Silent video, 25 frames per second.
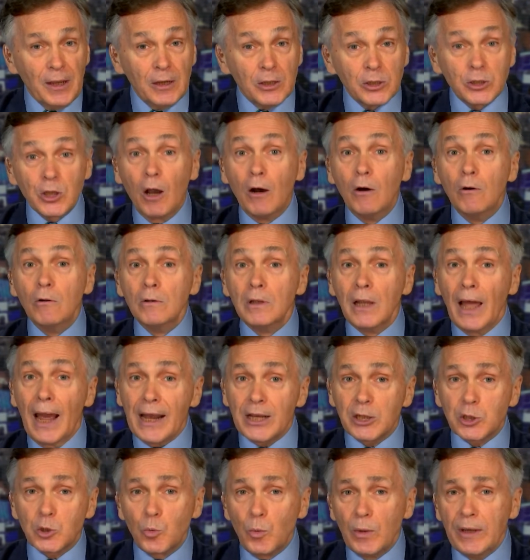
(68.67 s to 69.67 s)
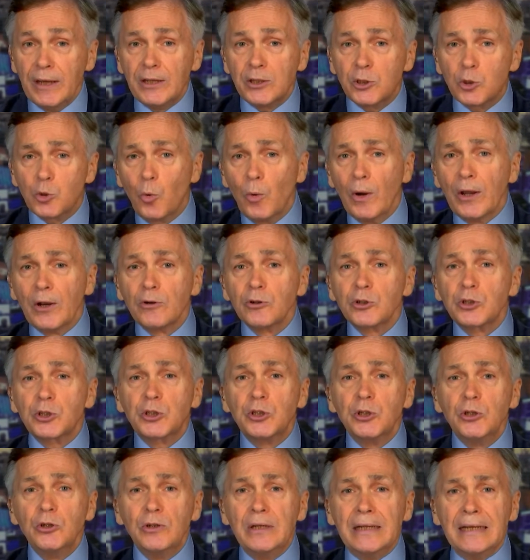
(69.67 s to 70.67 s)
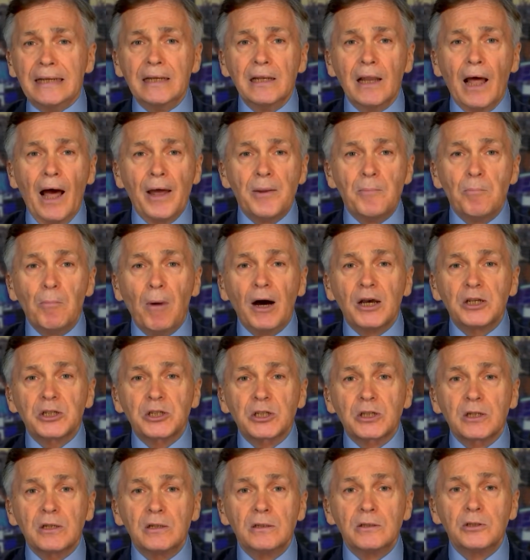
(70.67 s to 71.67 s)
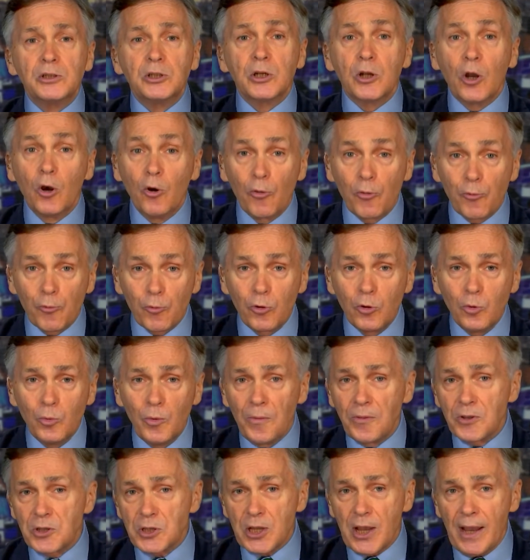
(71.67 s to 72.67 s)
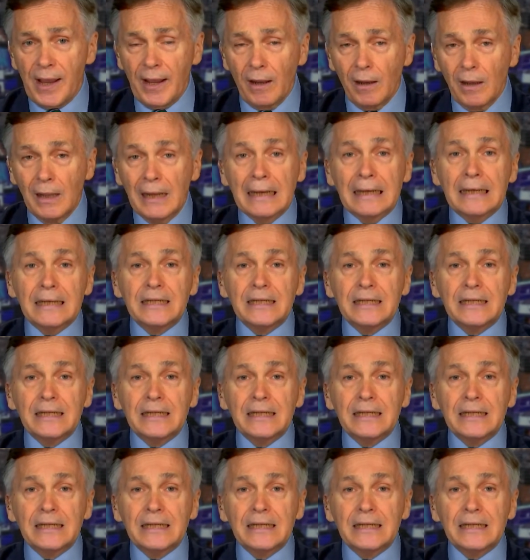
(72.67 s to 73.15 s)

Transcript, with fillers: So, last week Twitter sued Elon Musk to go through with the sale.